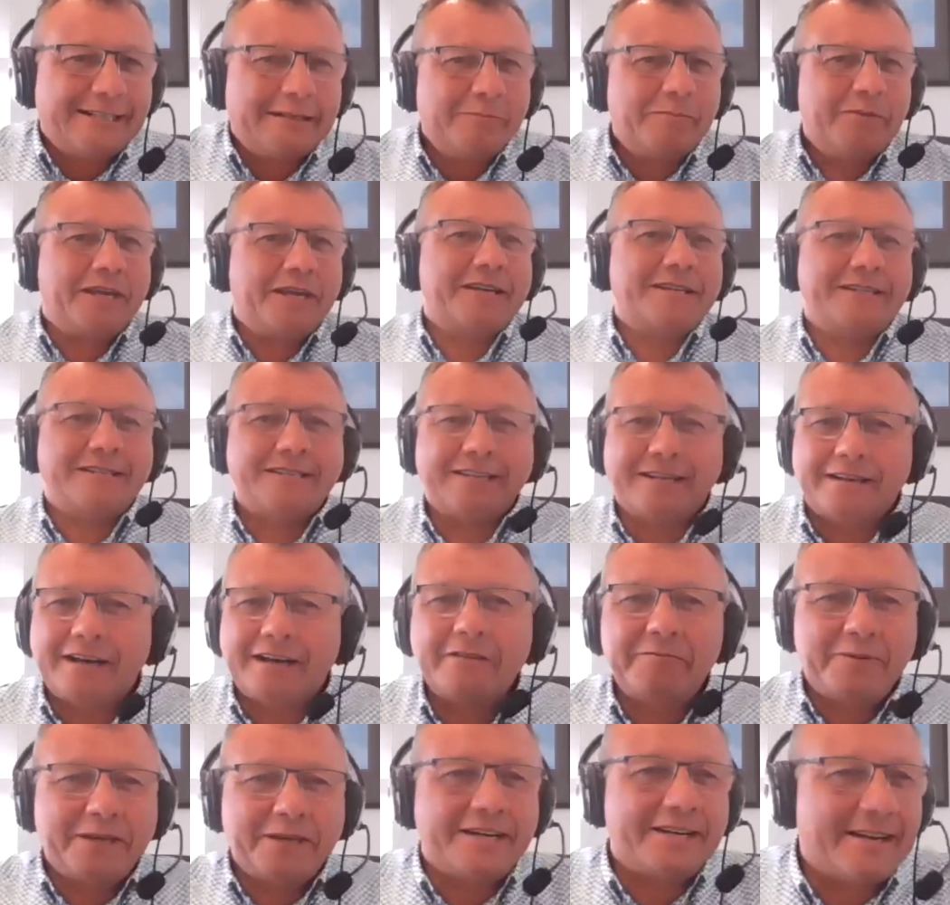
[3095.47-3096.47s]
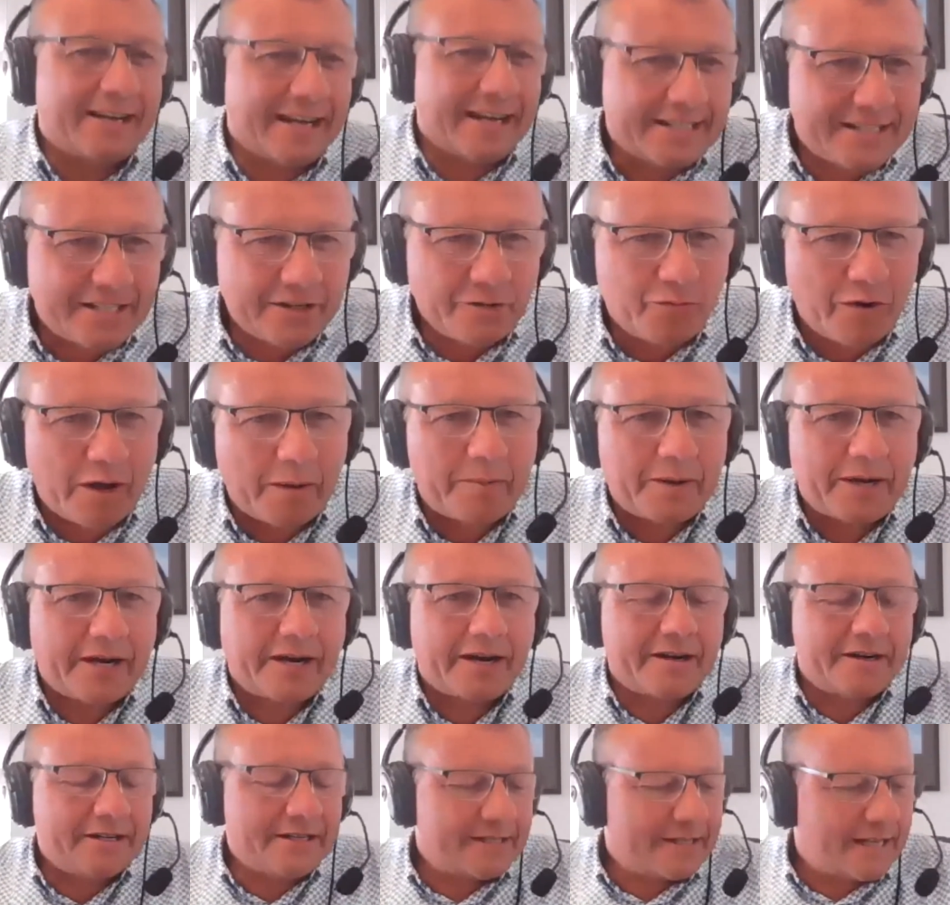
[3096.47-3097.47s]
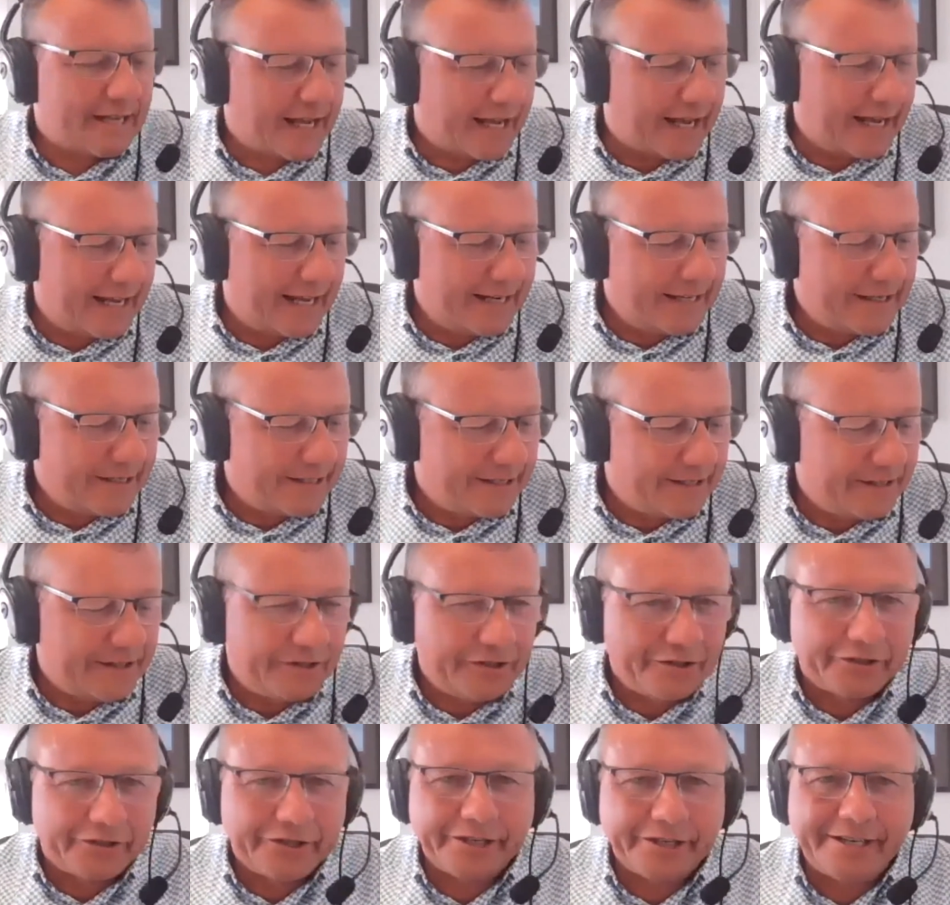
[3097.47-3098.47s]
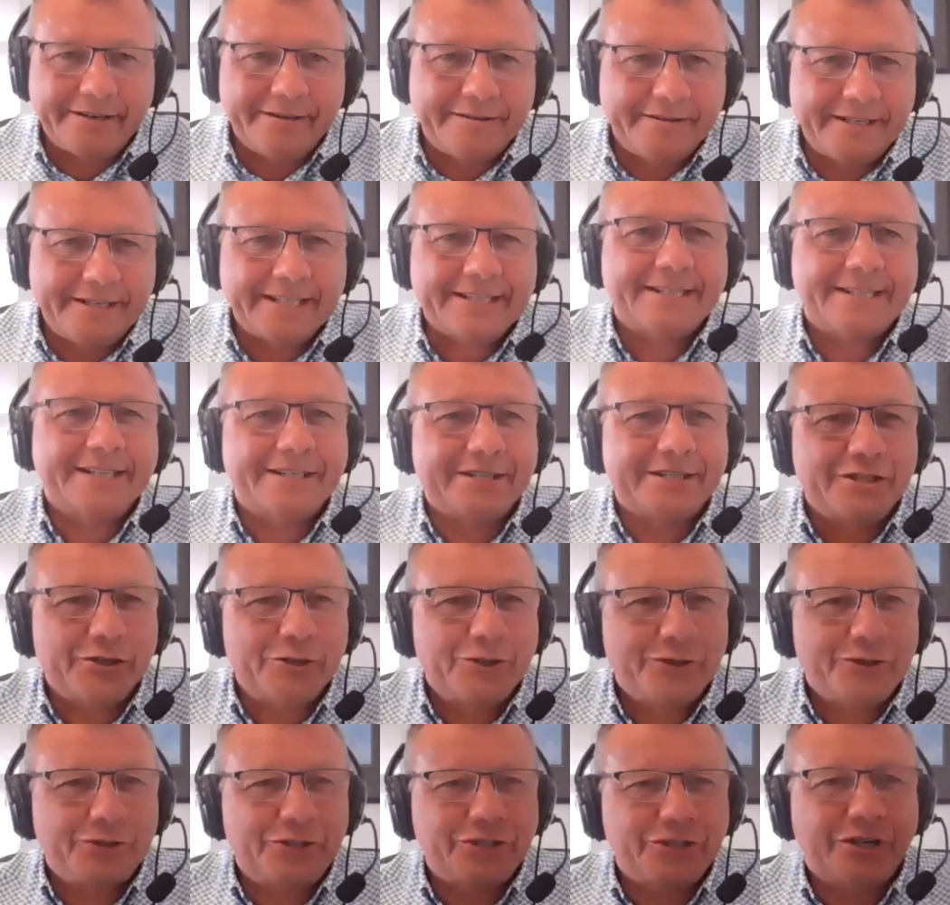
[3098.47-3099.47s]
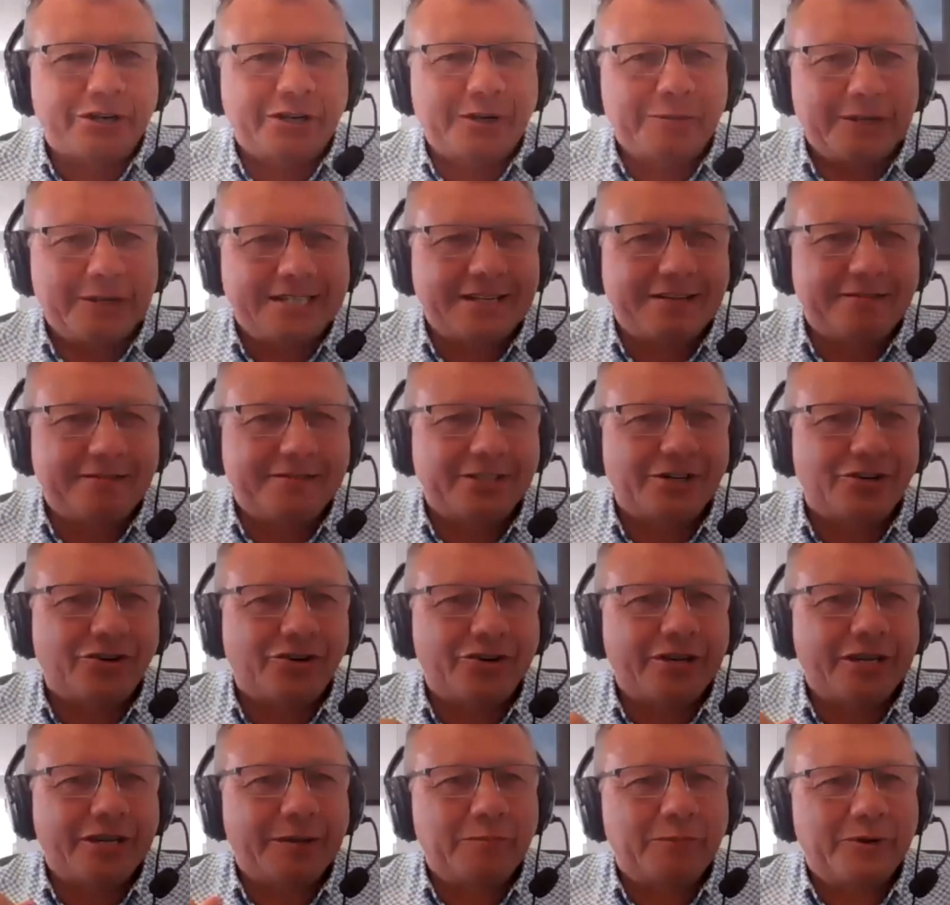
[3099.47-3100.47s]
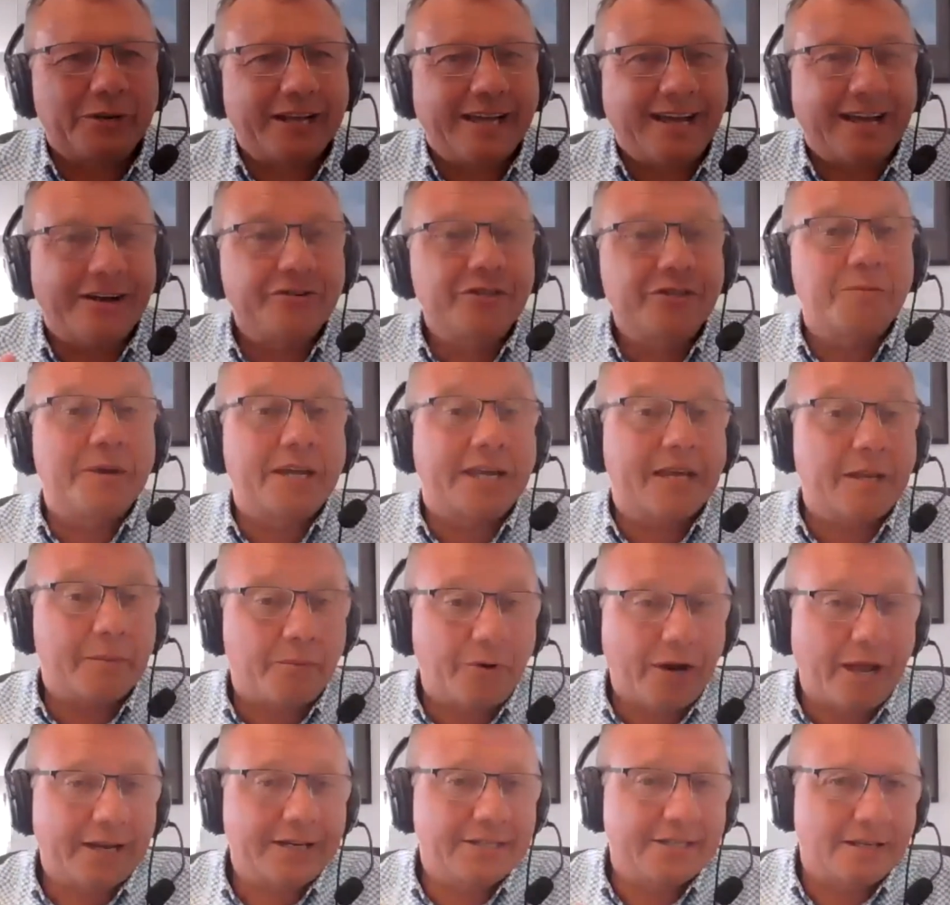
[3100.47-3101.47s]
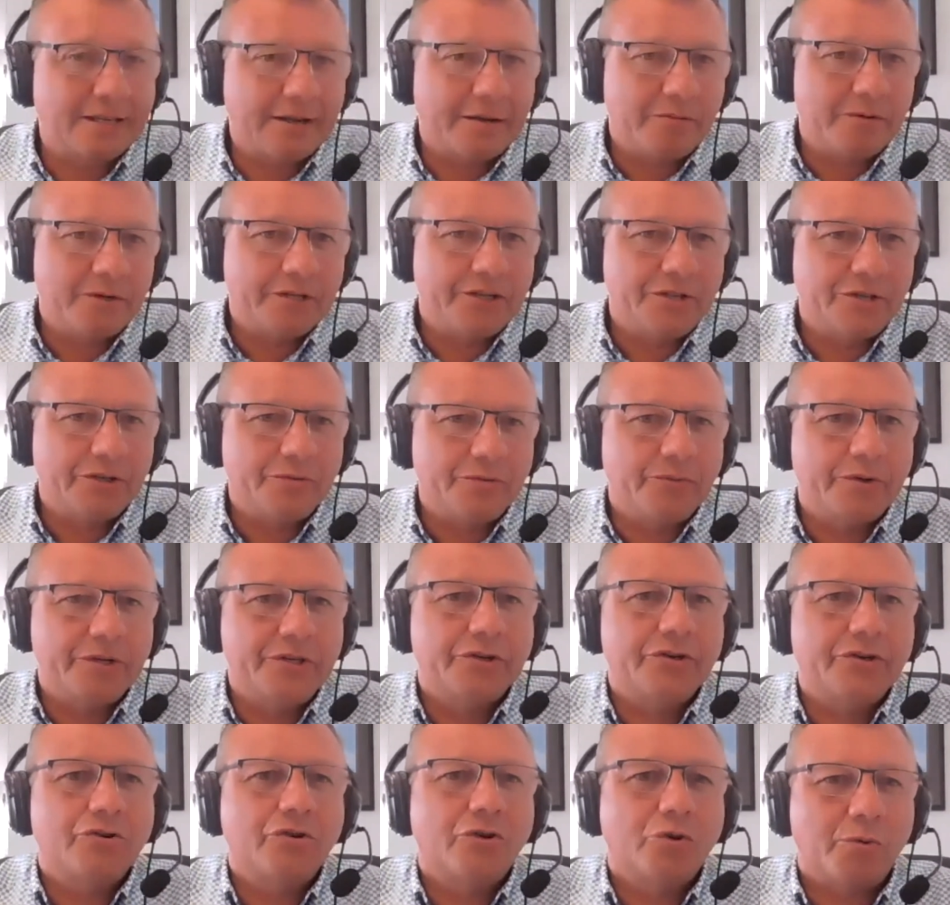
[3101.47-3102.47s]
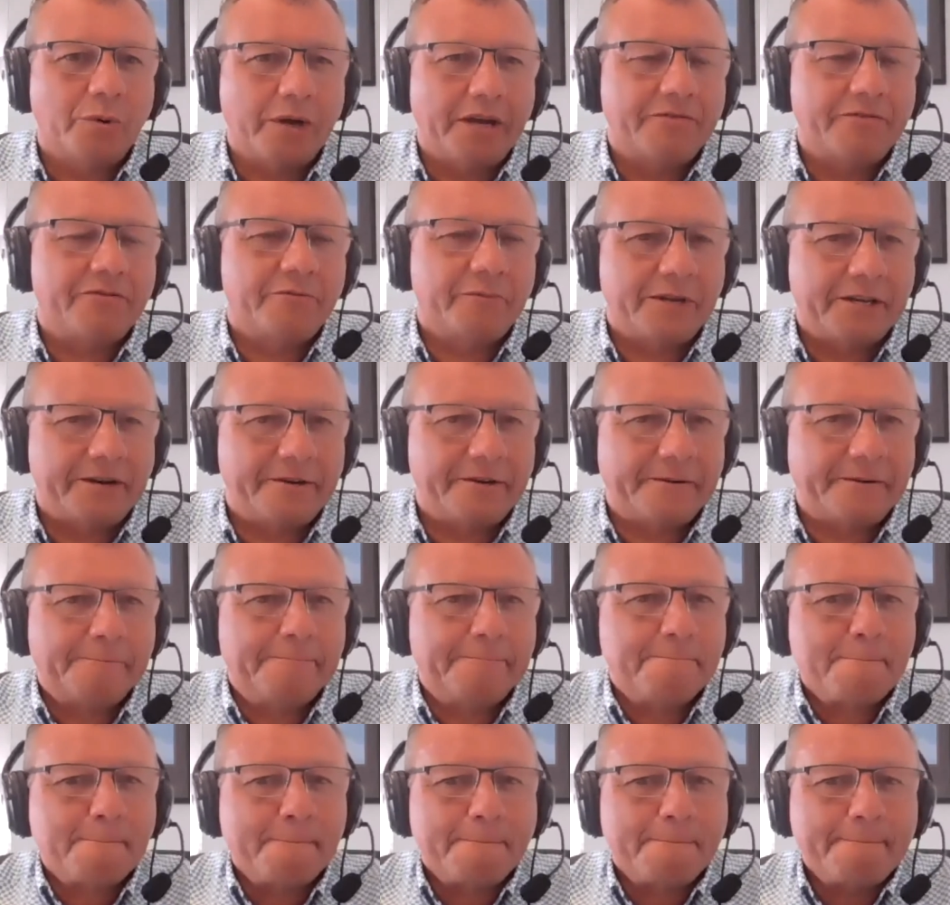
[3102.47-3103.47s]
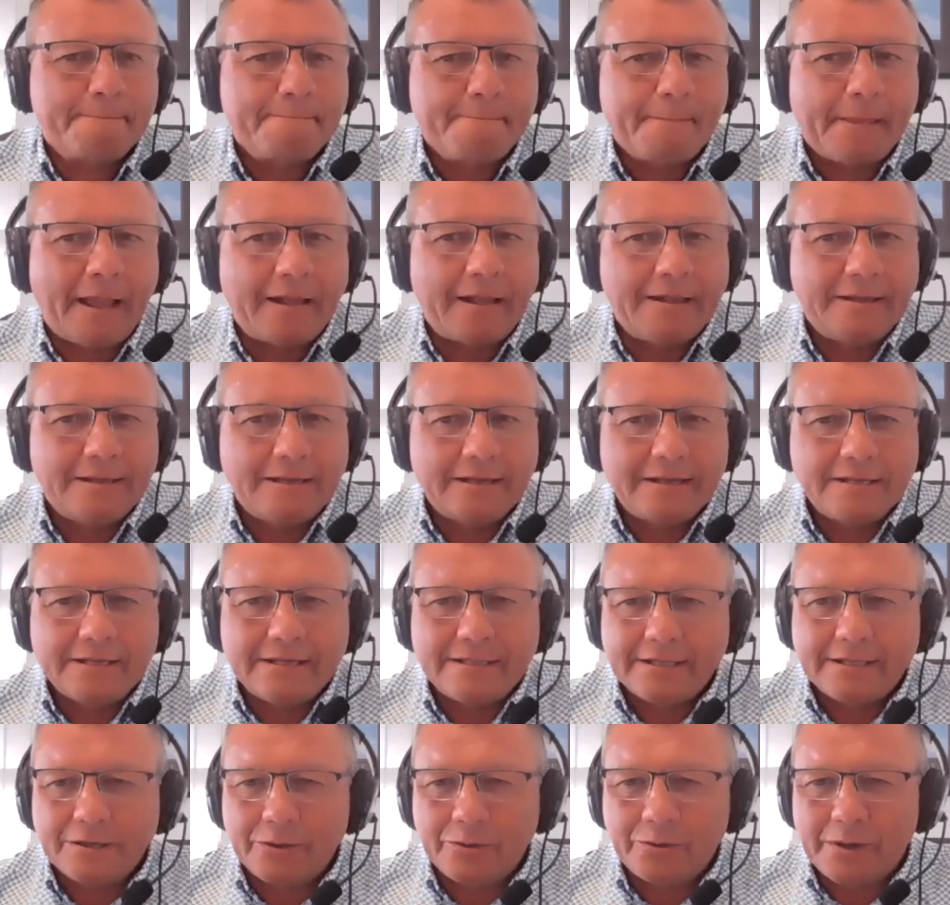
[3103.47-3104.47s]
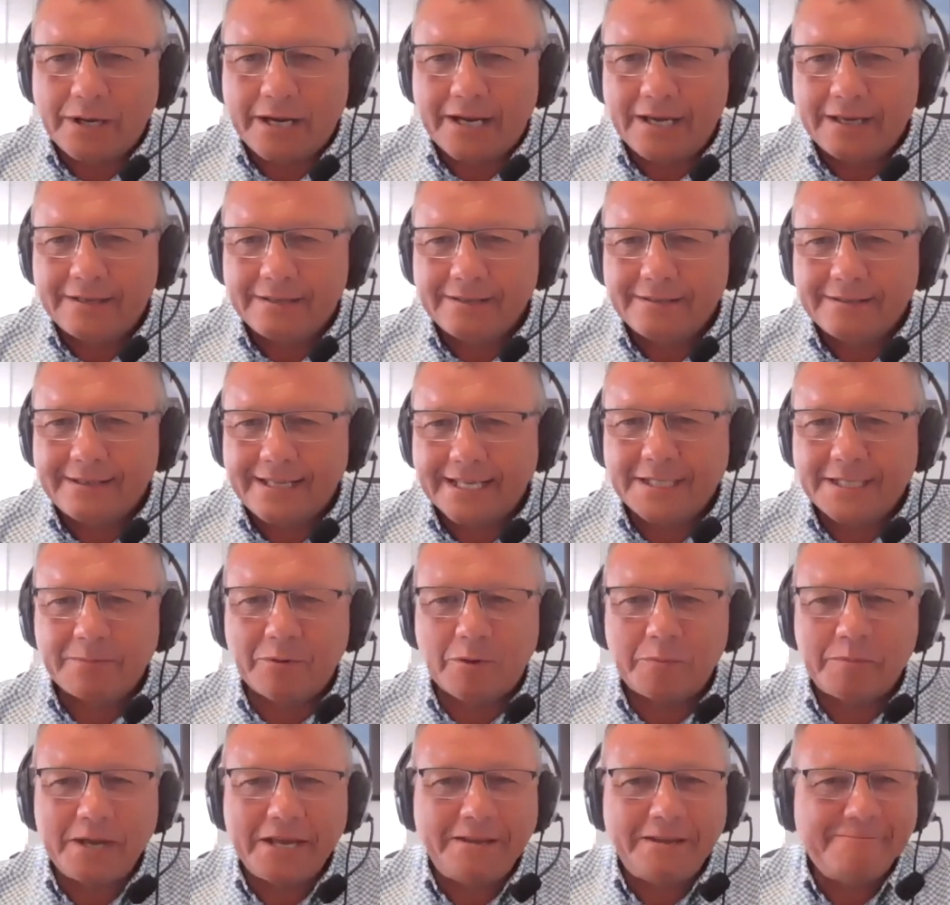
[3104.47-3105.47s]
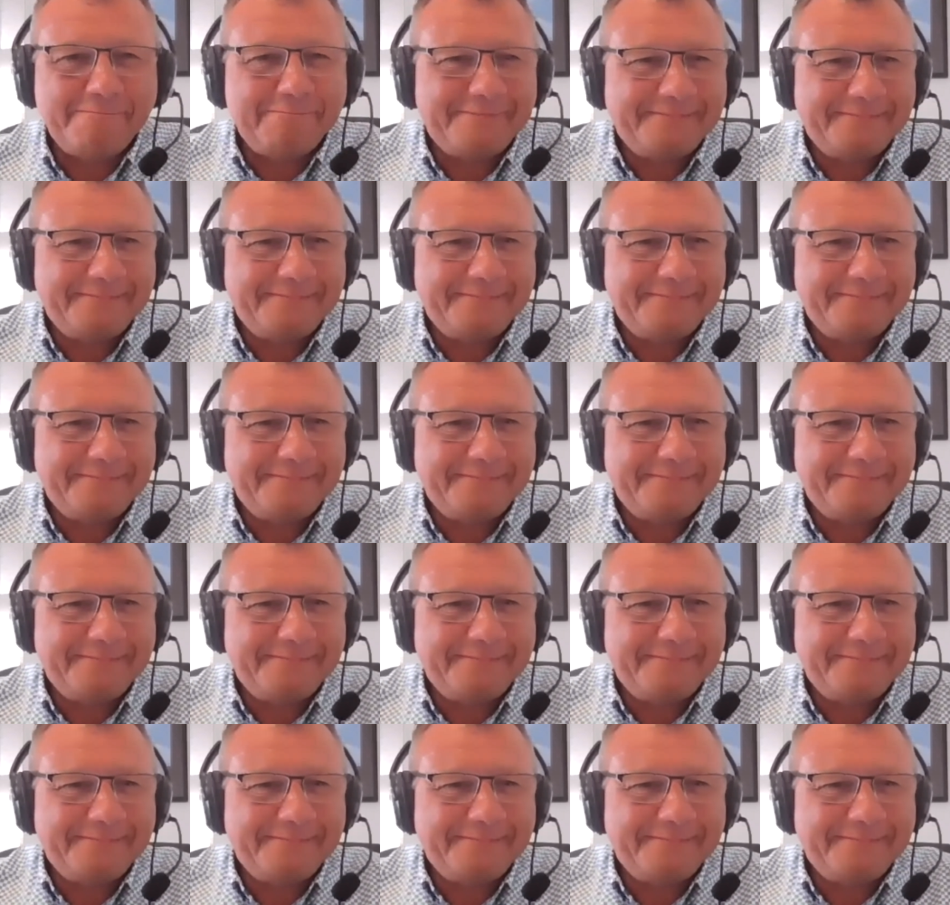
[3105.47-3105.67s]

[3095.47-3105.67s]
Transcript: because I've been in lots of webinars and you can listen to Sean and myself talking, but how do you make it practical when you go away from here? So that's about me.